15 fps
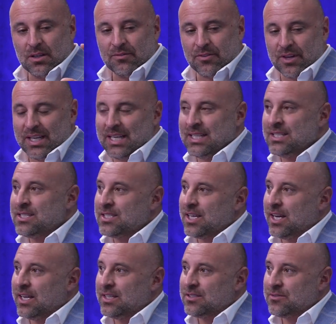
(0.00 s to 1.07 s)
for
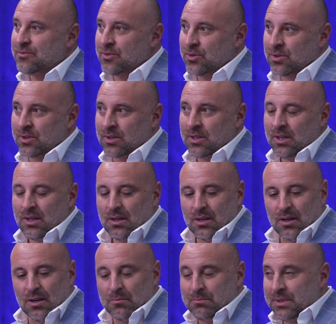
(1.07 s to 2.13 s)
insights, for
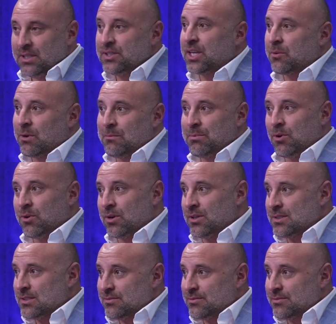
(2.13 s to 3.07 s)
building reports,